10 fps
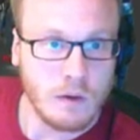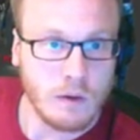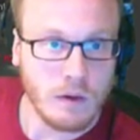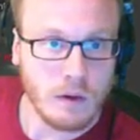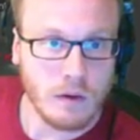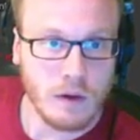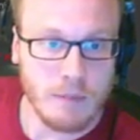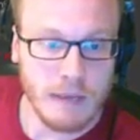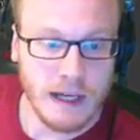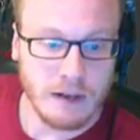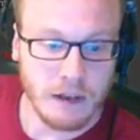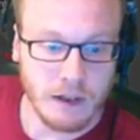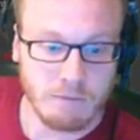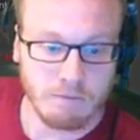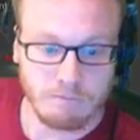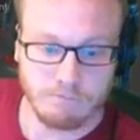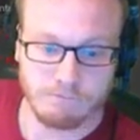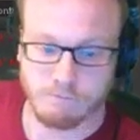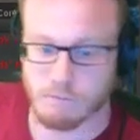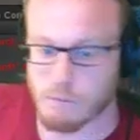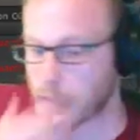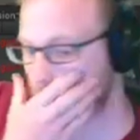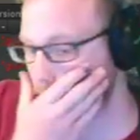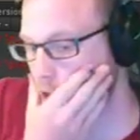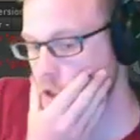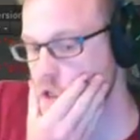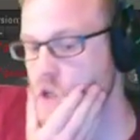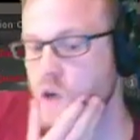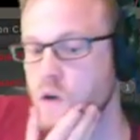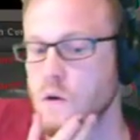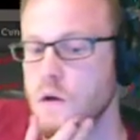I'll grab mainline. So